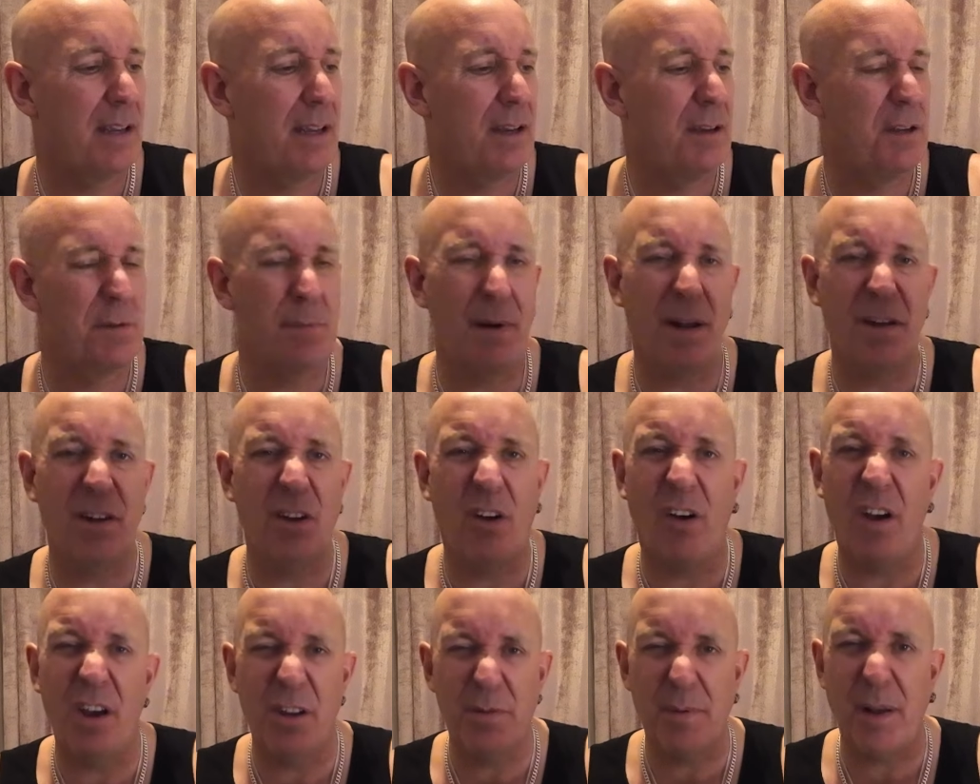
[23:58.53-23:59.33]
It was about
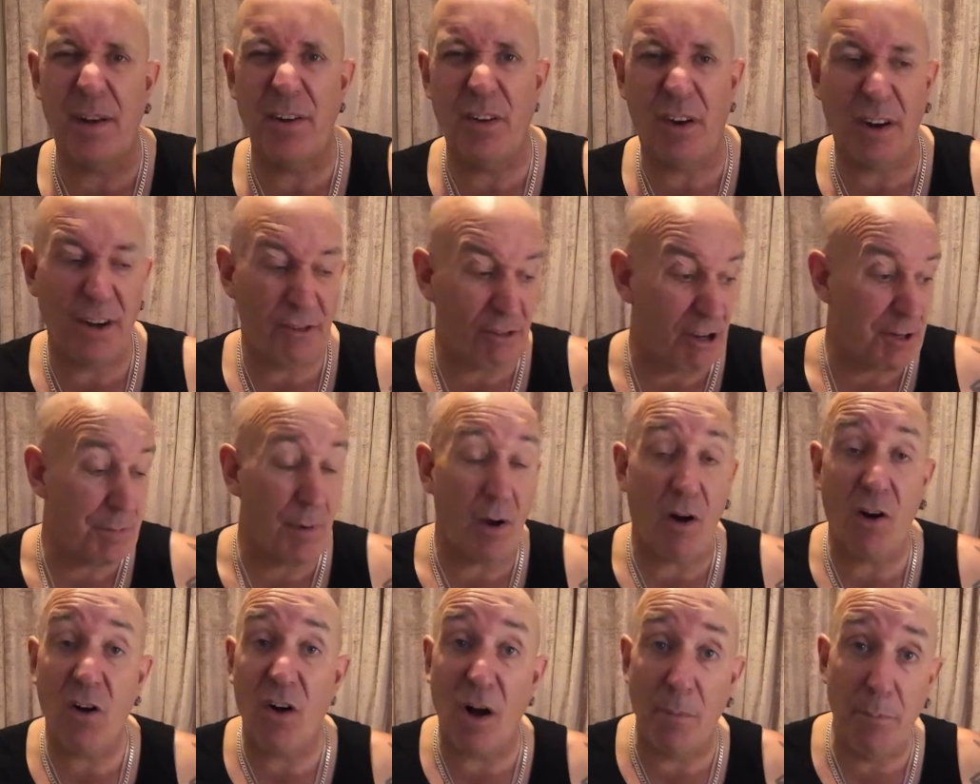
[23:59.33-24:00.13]
9 degrees, but
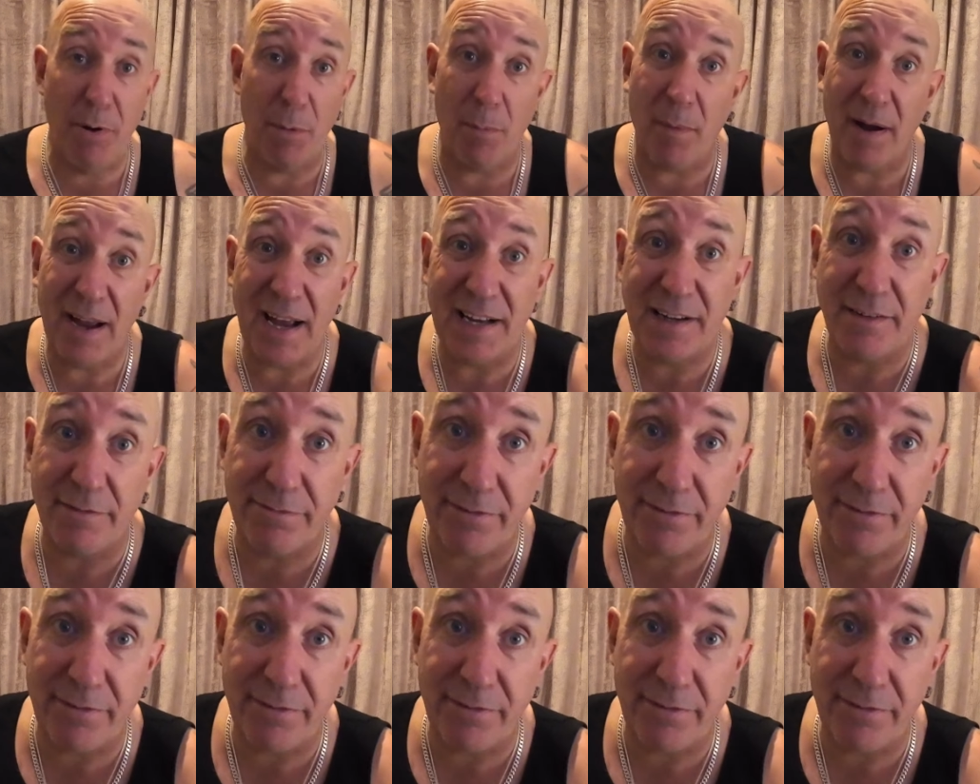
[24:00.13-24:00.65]
I can't put my hand in